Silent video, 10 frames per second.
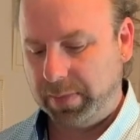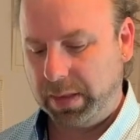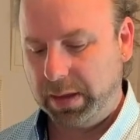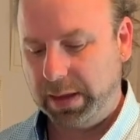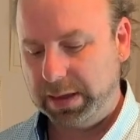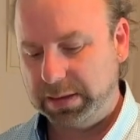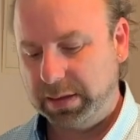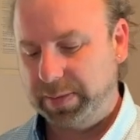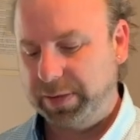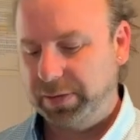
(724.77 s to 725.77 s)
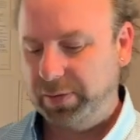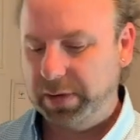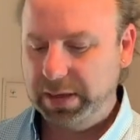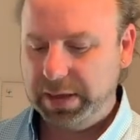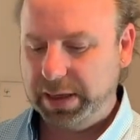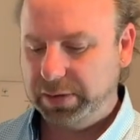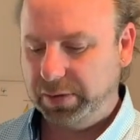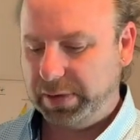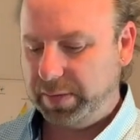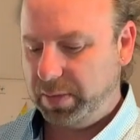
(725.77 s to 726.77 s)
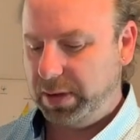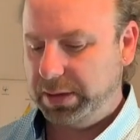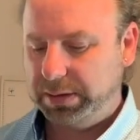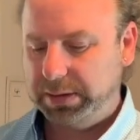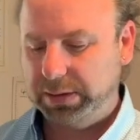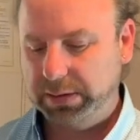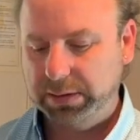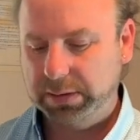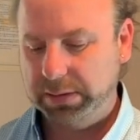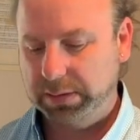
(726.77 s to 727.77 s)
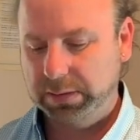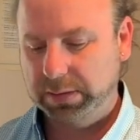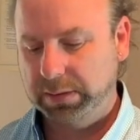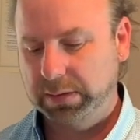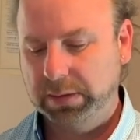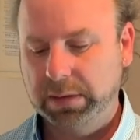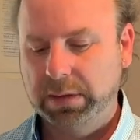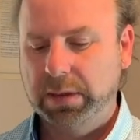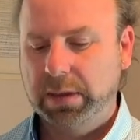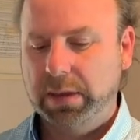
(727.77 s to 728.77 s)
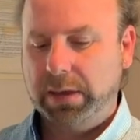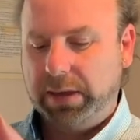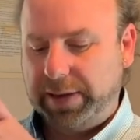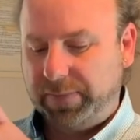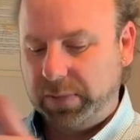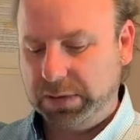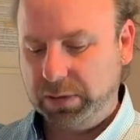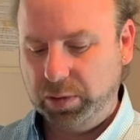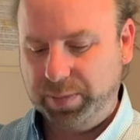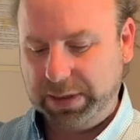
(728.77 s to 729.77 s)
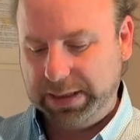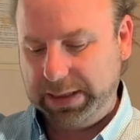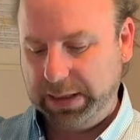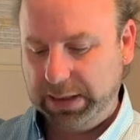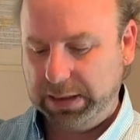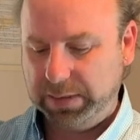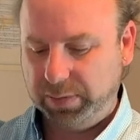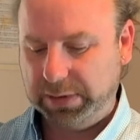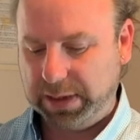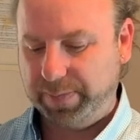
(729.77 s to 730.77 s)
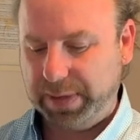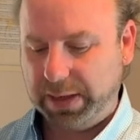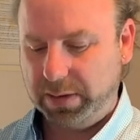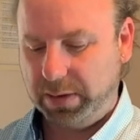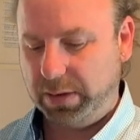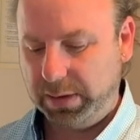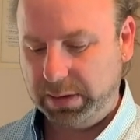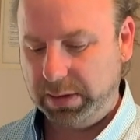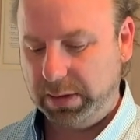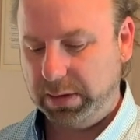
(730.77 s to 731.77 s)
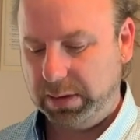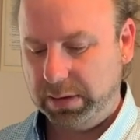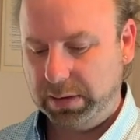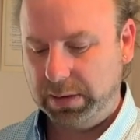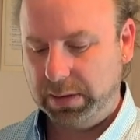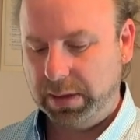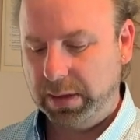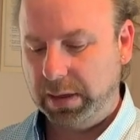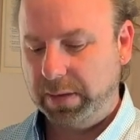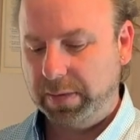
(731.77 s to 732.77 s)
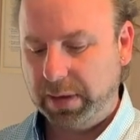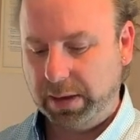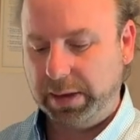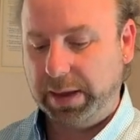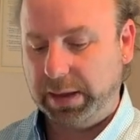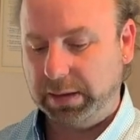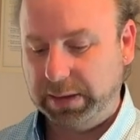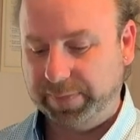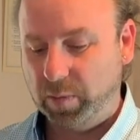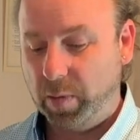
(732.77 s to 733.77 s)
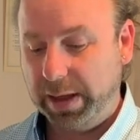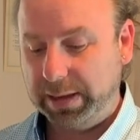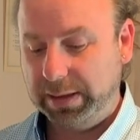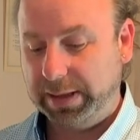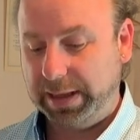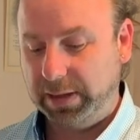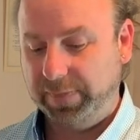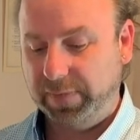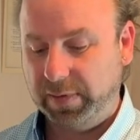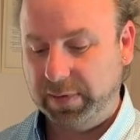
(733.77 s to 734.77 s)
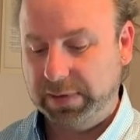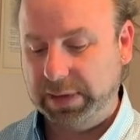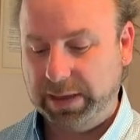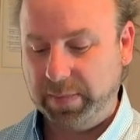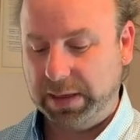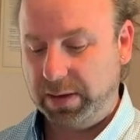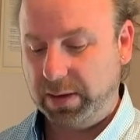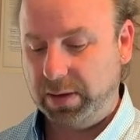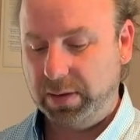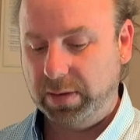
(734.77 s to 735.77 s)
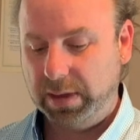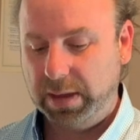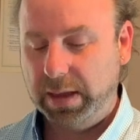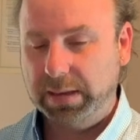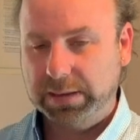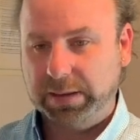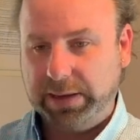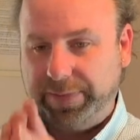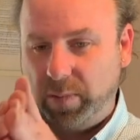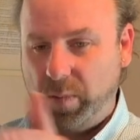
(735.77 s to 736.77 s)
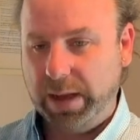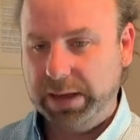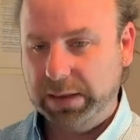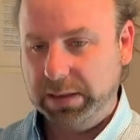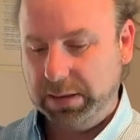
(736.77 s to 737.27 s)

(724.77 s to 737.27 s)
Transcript: Okay, so number 3, ancient green moss. Level 2, please. Put that back on. Okay, level 1. Thank you for letting me know. So level 1.